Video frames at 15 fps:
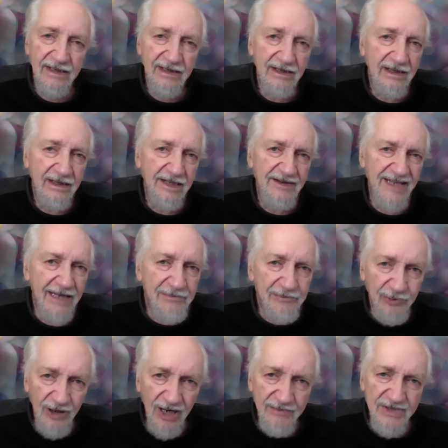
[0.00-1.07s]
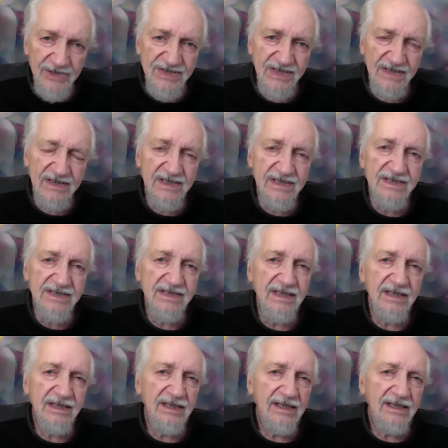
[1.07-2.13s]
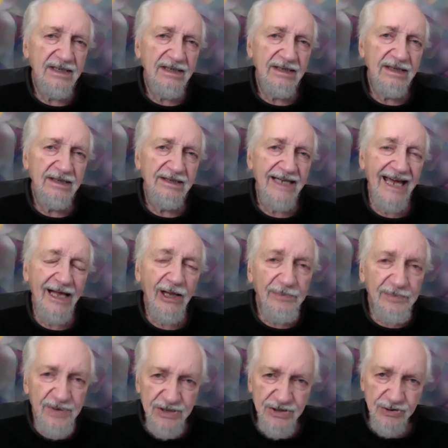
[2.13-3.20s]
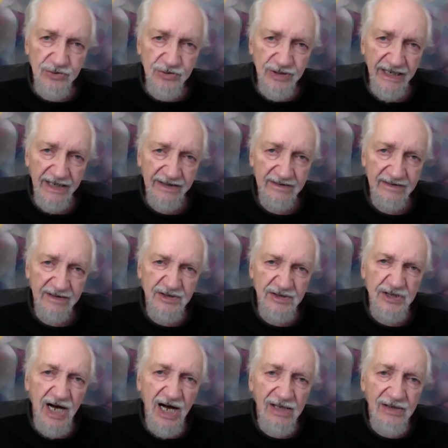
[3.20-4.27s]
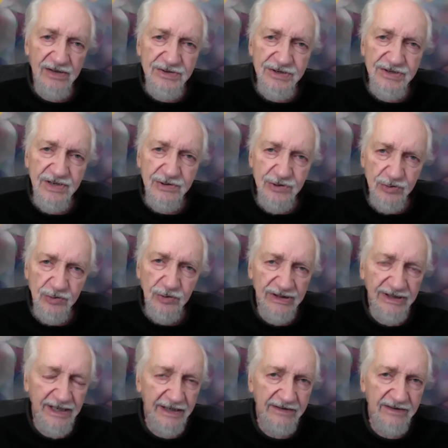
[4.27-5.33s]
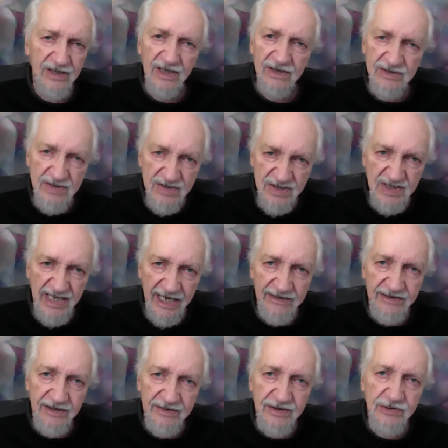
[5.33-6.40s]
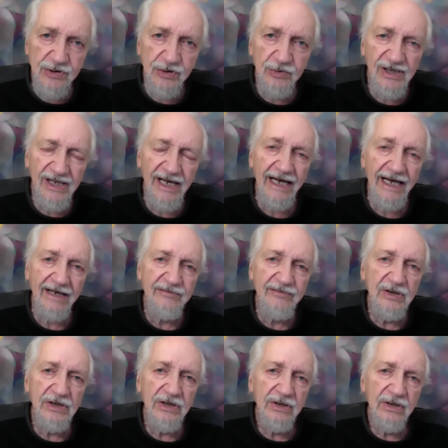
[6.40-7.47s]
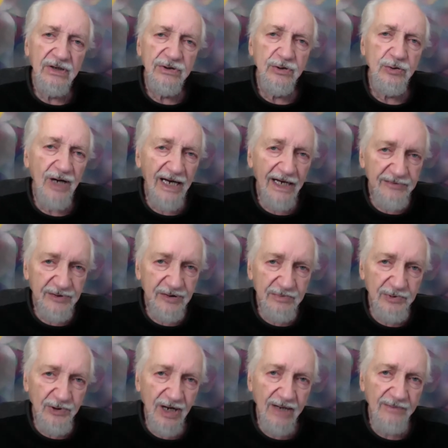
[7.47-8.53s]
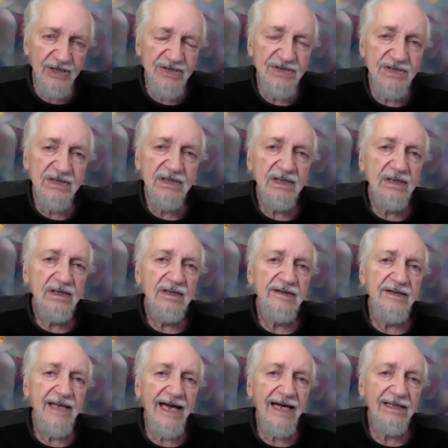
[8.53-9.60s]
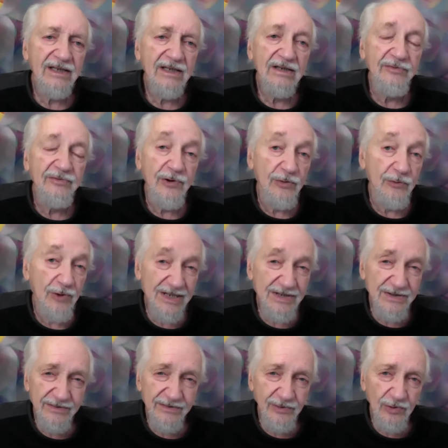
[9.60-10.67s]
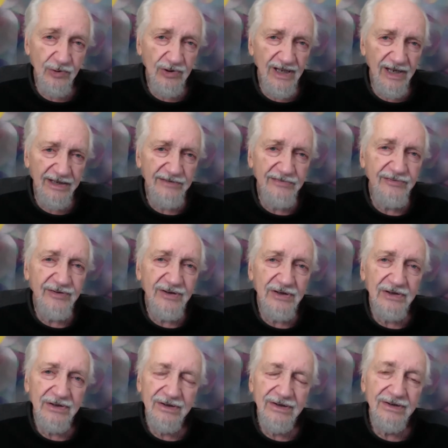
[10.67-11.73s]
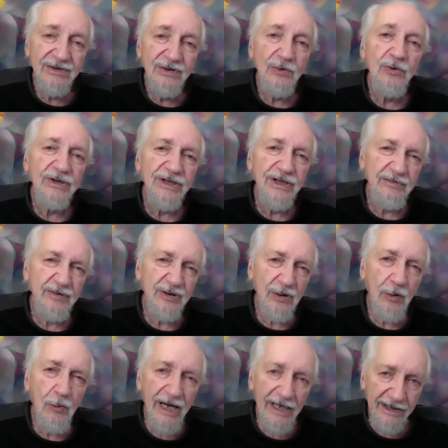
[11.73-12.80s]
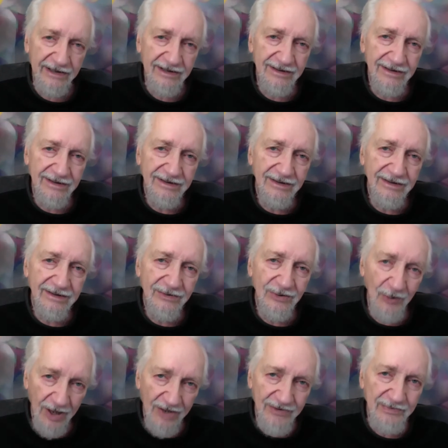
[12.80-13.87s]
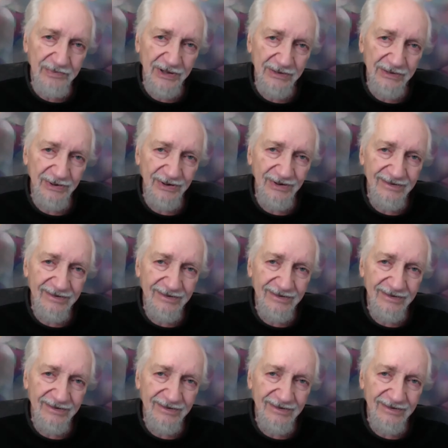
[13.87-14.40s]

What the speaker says: And that promise is the help that you get, the knowledge that you will get, the understanding that you will have, you have to promise that for the rest of your life, you will give it away to other people."